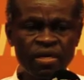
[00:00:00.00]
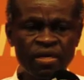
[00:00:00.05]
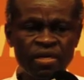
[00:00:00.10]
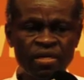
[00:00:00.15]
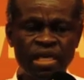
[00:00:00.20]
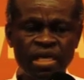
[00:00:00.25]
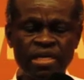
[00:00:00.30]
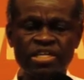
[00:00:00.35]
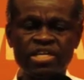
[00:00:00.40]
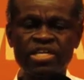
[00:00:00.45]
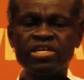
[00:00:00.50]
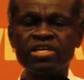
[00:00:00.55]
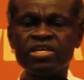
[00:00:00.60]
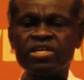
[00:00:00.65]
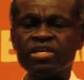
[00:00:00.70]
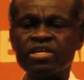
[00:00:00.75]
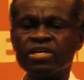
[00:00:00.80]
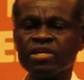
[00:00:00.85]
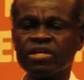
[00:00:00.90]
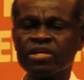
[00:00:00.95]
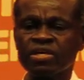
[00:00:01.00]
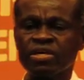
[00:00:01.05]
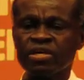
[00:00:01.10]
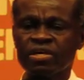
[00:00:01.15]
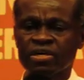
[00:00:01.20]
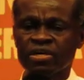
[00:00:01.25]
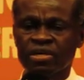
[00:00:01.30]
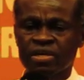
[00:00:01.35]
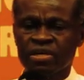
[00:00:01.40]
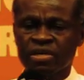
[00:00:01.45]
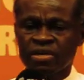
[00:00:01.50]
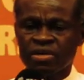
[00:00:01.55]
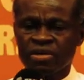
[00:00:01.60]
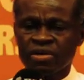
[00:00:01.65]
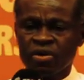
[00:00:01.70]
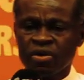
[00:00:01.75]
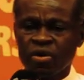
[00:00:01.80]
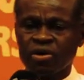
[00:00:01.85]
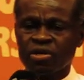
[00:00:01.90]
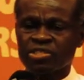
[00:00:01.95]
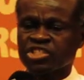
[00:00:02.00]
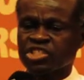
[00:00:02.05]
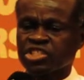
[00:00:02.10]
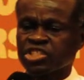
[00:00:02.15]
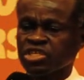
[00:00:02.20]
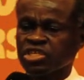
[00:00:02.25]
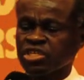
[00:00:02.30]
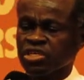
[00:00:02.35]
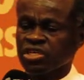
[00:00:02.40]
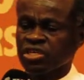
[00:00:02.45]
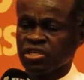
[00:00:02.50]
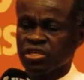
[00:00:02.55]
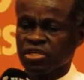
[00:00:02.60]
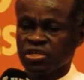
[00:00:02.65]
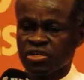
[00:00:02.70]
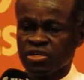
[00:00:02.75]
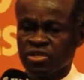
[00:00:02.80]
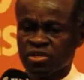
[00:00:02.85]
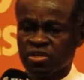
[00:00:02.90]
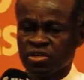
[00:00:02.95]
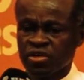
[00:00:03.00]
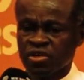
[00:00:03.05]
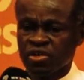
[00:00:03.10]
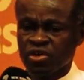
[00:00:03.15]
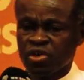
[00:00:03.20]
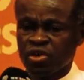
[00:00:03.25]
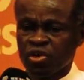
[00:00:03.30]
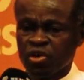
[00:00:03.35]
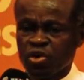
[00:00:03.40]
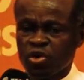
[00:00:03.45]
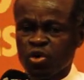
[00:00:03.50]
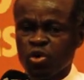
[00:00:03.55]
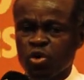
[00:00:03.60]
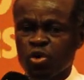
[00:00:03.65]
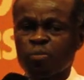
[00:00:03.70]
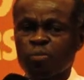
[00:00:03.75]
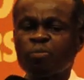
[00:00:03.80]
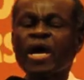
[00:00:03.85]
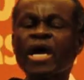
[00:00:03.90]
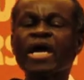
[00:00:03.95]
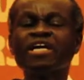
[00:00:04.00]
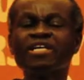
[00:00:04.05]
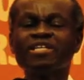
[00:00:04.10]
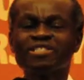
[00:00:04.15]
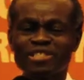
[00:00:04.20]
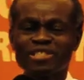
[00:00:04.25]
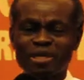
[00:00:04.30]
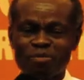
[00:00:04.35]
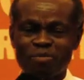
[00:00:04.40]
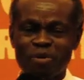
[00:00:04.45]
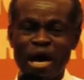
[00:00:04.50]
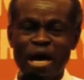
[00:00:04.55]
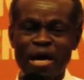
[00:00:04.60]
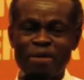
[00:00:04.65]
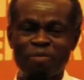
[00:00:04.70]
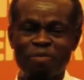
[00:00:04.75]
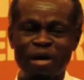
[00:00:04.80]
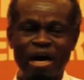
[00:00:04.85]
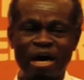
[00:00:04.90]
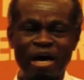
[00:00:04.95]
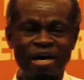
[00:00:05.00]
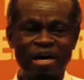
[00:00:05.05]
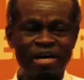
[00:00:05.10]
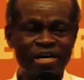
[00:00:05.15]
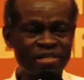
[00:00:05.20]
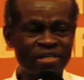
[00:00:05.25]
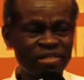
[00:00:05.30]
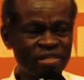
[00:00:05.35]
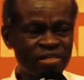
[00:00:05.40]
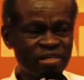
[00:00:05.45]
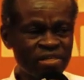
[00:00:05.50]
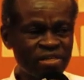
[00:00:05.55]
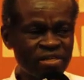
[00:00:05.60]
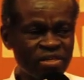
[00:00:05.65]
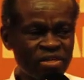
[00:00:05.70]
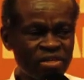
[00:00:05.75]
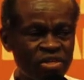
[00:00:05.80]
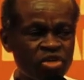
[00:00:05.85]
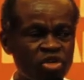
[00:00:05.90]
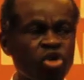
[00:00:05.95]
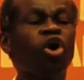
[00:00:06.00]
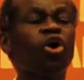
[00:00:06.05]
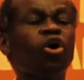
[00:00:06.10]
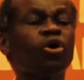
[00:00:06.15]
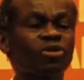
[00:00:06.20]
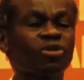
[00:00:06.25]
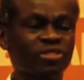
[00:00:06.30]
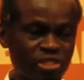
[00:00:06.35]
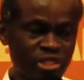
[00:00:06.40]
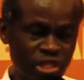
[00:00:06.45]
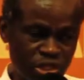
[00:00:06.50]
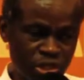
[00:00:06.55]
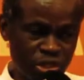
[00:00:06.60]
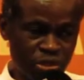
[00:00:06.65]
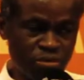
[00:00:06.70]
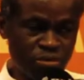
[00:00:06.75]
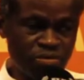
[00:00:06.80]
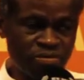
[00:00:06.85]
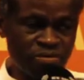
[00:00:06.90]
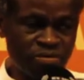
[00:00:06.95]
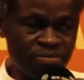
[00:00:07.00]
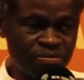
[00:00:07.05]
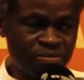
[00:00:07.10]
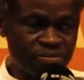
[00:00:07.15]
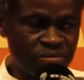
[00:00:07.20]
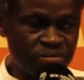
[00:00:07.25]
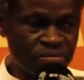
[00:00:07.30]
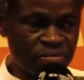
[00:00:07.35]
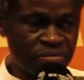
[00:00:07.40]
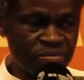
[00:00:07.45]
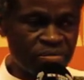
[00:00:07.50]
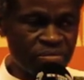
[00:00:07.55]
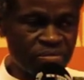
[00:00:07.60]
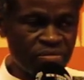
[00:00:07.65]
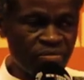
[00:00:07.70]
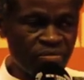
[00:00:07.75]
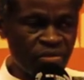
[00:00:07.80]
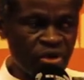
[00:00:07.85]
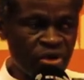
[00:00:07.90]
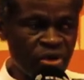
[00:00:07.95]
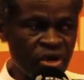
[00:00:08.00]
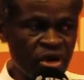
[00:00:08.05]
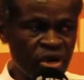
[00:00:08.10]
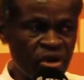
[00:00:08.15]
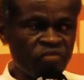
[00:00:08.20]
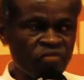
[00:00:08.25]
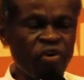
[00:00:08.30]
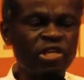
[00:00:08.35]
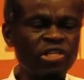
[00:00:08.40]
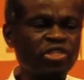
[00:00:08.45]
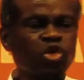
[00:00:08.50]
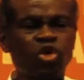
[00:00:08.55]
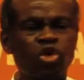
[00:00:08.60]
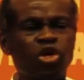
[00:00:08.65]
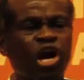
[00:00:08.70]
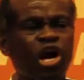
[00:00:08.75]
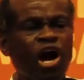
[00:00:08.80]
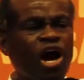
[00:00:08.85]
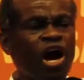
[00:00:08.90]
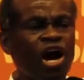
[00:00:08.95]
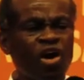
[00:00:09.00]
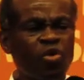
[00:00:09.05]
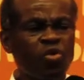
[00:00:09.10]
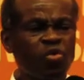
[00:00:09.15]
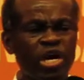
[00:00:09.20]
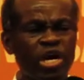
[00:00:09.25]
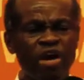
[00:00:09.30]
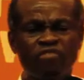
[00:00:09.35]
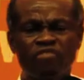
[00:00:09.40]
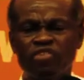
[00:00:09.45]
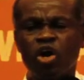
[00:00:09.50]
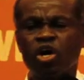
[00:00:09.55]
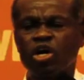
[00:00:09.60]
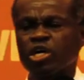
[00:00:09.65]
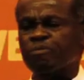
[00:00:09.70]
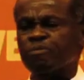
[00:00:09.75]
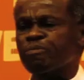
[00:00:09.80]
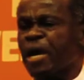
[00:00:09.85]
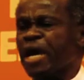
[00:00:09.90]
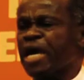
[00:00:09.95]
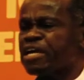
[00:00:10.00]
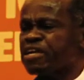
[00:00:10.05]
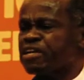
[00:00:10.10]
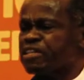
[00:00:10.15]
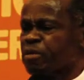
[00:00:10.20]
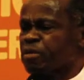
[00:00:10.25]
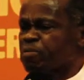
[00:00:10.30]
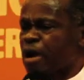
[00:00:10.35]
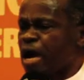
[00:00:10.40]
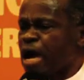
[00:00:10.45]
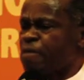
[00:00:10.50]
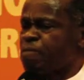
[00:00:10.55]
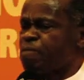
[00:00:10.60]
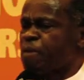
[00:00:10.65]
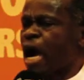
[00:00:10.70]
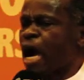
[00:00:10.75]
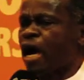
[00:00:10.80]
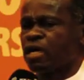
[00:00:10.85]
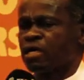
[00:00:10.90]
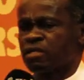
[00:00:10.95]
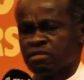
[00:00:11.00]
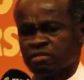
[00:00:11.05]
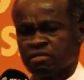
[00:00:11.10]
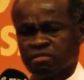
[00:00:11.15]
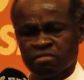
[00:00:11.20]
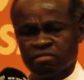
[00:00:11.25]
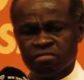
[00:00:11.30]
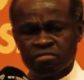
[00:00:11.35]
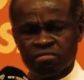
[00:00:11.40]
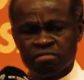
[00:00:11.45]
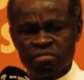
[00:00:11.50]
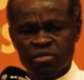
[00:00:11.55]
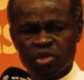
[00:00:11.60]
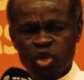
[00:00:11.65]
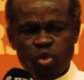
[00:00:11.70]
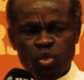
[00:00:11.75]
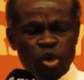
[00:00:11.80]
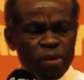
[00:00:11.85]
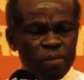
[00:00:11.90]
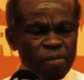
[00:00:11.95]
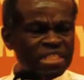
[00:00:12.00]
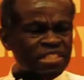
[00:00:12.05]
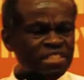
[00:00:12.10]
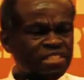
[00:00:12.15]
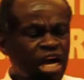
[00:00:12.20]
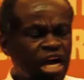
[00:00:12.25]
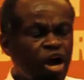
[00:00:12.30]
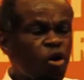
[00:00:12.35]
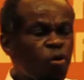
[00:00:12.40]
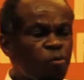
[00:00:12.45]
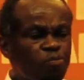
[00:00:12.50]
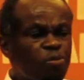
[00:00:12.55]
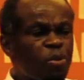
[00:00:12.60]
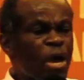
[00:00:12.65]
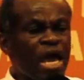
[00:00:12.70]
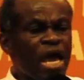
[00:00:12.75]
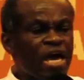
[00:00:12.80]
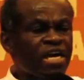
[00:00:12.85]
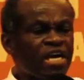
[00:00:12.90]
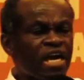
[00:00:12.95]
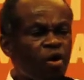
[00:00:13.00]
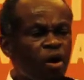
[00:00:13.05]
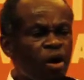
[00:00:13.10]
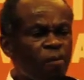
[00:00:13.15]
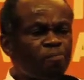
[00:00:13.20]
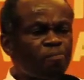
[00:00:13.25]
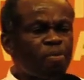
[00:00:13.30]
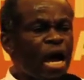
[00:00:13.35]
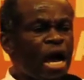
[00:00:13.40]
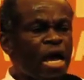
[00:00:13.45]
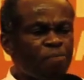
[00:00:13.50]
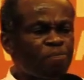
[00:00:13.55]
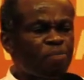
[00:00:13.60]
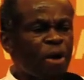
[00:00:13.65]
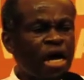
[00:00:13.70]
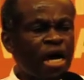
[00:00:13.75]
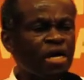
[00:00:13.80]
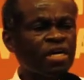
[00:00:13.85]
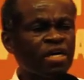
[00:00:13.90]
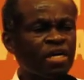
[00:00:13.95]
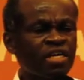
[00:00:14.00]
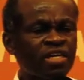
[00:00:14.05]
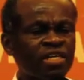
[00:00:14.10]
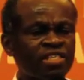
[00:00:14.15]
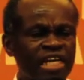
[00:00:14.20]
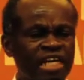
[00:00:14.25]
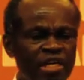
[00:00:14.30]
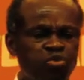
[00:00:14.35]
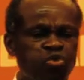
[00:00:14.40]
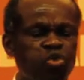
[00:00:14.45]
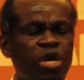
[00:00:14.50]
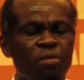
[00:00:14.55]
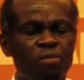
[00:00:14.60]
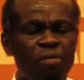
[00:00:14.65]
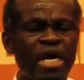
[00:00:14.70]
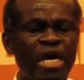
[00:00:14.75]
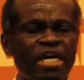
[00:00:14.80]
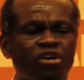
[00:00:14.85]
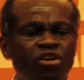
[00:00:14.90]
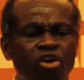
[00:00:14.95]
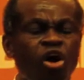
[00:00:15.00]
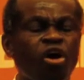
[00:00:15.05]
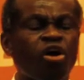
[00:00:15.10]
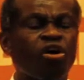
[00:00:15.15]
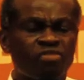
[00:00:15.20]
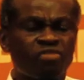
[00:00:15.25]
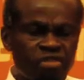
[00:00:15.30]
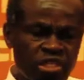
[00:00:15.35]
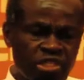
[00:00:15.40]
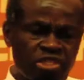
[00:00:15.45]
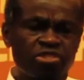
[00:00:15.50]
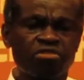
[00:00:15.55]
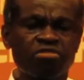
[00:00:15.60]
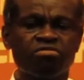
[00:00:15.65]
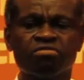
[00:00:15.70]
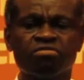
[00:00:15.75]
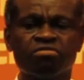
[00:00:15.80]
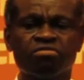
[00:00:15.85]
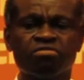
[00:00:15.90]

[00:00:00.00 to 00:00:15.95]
that he or she who pays the piper calls the tune. For too long we have not paid the piper. We must now pay our piper that we may call the tune.